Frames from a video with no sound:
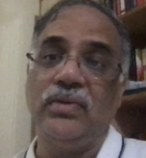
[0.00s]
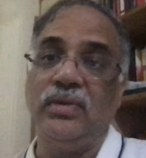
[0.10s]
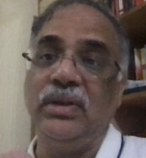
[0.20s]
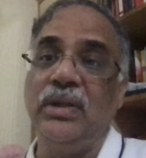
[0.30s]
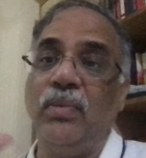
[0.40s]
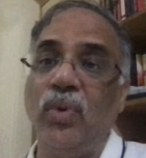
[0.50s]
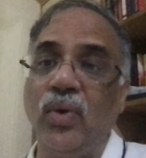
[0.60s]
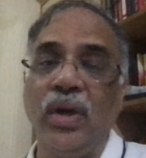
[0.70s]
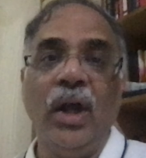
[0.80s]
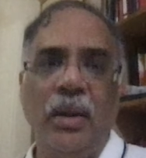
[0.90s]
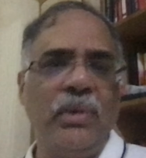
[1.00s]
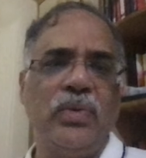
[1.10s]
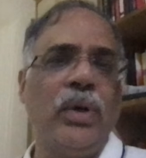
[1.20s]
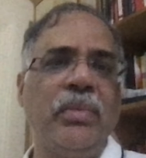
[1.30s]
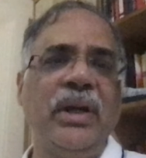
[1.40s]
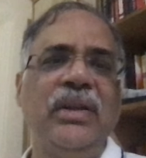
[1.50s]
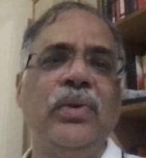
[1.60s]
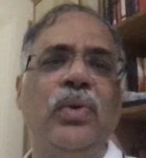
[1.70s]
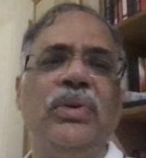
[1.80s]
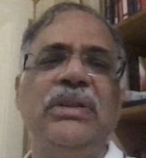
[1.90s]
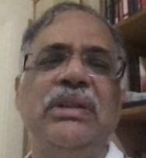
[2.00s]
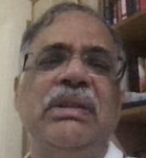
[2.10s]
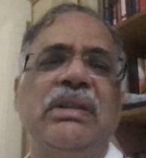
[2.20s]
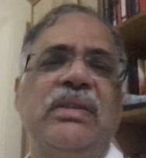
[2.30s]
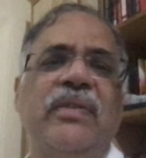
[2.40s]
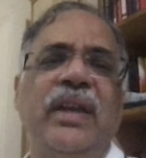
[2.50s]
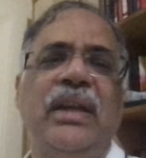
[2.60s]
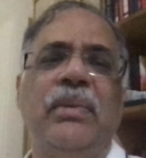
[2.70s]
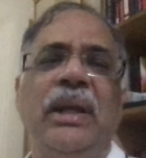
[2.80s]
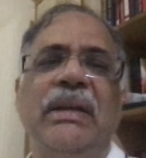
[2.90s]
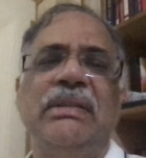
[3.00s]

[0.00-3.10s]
So these are more, because one might think, oh, this is just a variable x,